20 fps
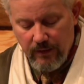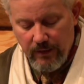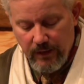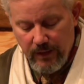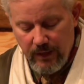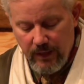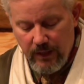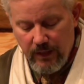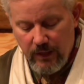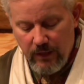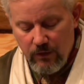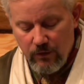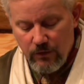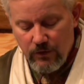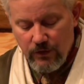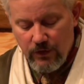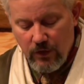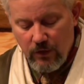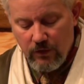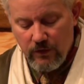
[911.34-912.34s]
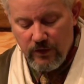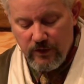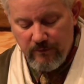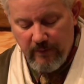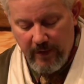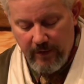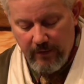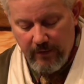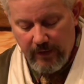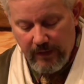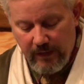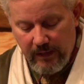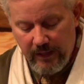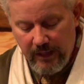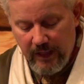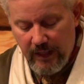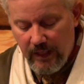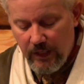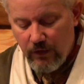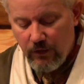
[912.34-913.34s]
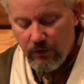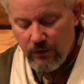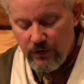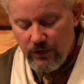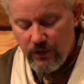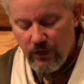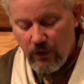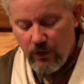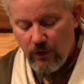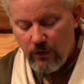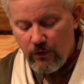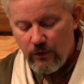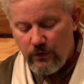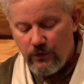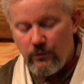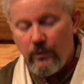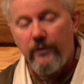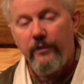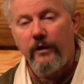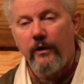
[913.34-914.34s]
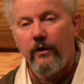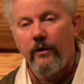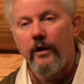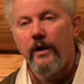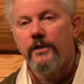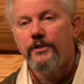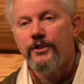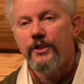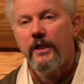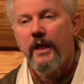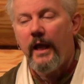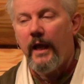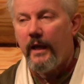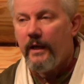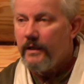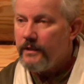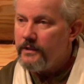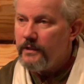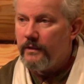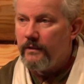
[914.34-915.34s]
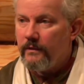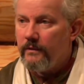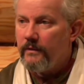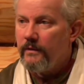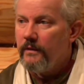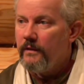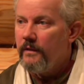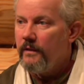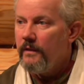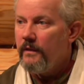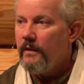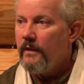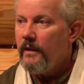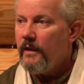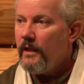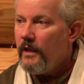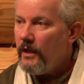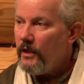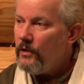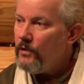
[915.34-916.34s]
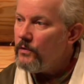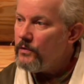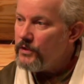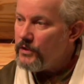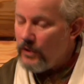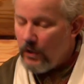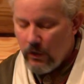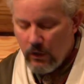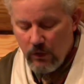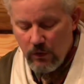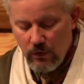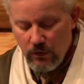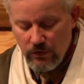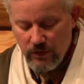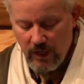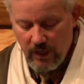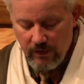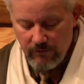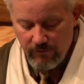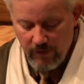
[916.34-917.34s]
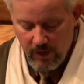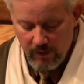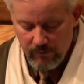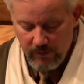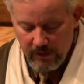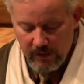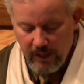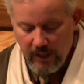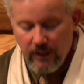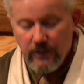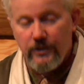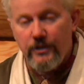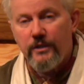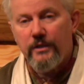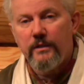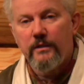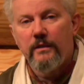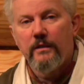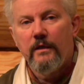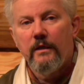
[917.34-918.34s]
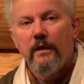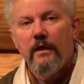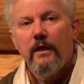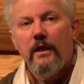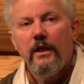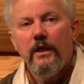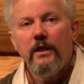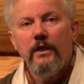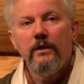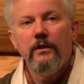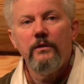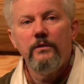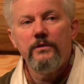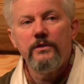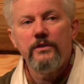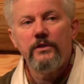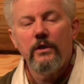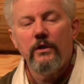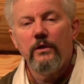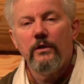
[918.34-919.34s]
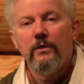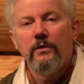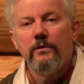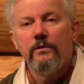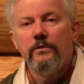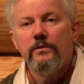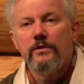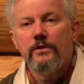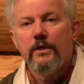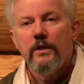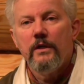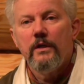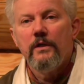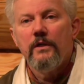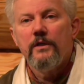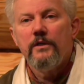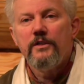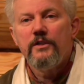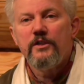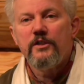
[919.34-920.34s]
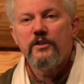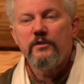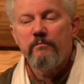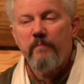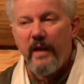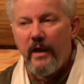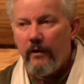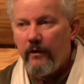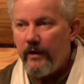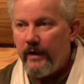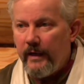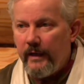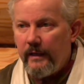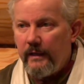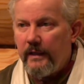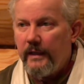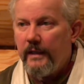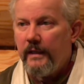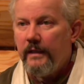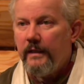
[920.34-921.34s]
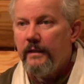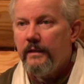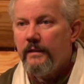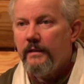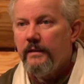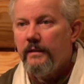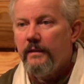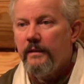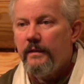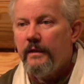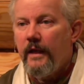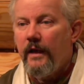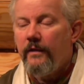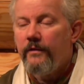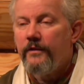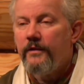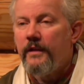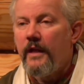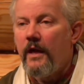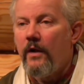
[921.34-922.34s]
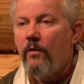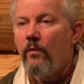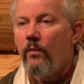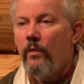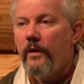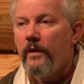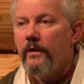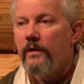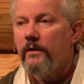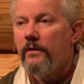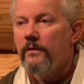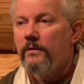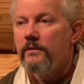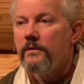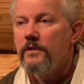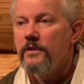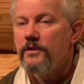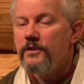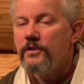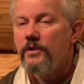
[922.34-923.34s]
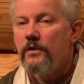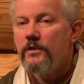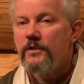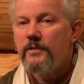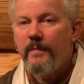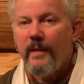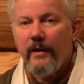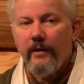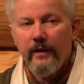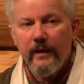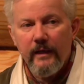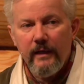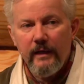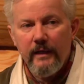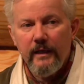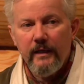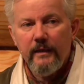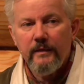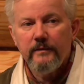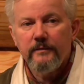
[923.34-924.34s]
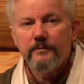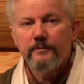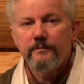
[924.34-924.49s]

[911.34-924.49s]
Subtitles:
He who sows sparingly, he who sows with a grudging attitude, he who sows out of obligation, he who sows sparingly. Now, did that widow sow sparingly?